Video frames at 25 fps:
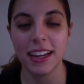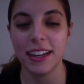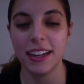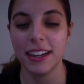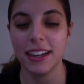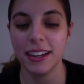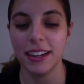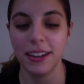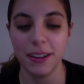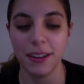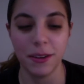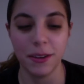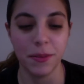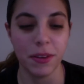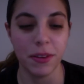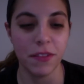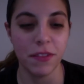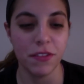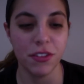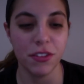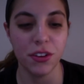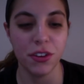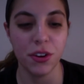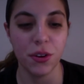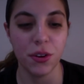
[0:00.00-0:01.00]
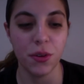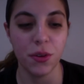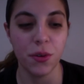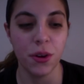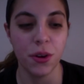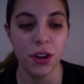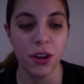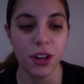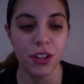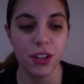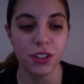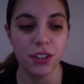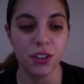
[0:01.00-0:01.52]
um, if you know
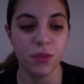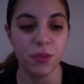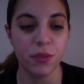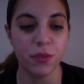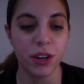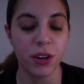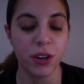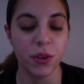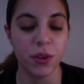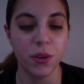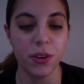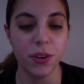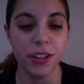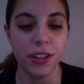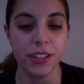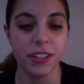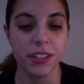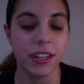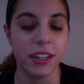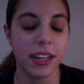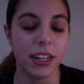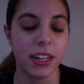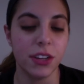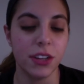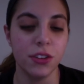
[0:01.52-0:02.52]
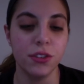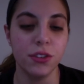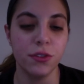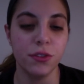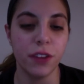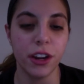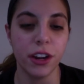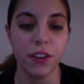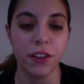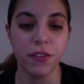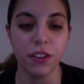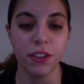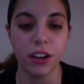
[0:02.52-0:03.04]
someone who is a huge
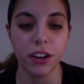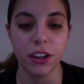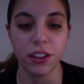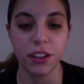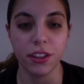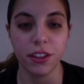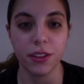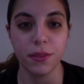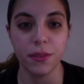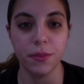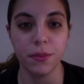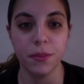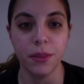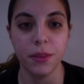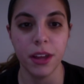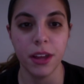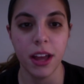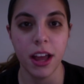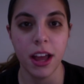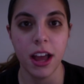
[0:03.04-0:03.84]
fan of Gotham